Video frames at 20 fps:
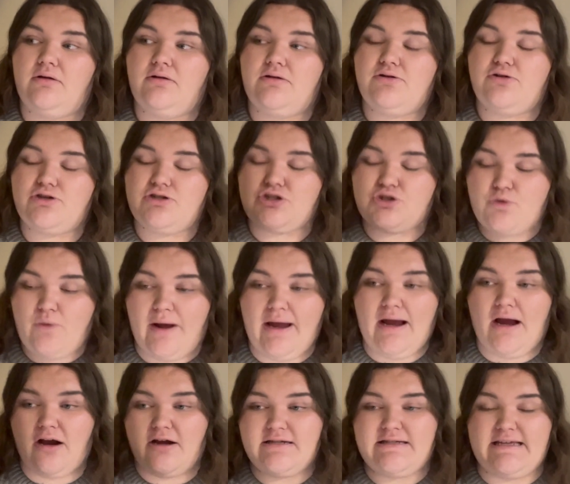
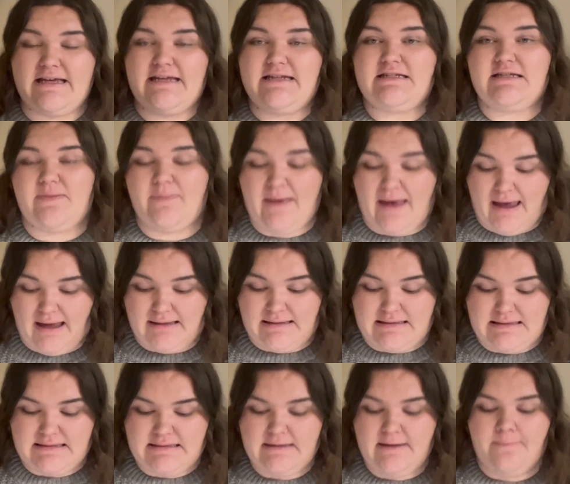squares into
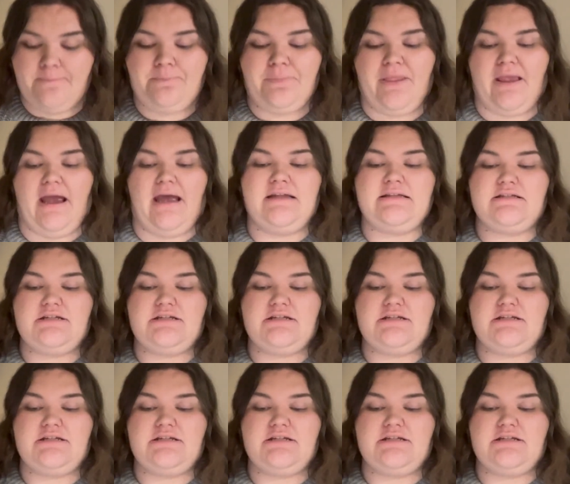beds. And